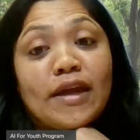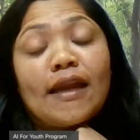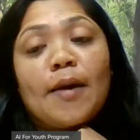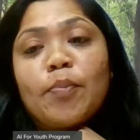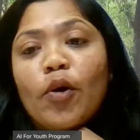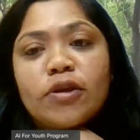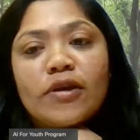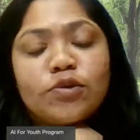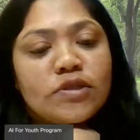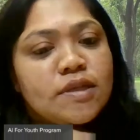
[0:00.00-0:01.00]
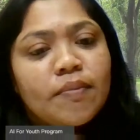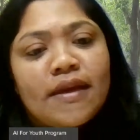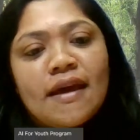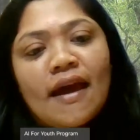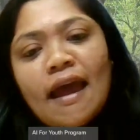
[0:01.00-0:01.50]
putting it up on your
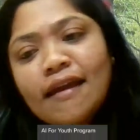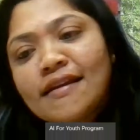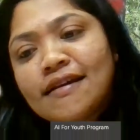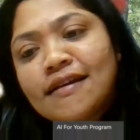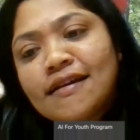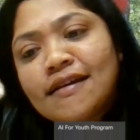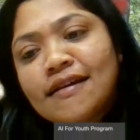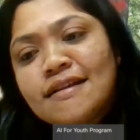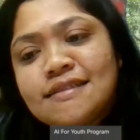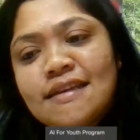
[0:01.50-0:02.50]
social media handles,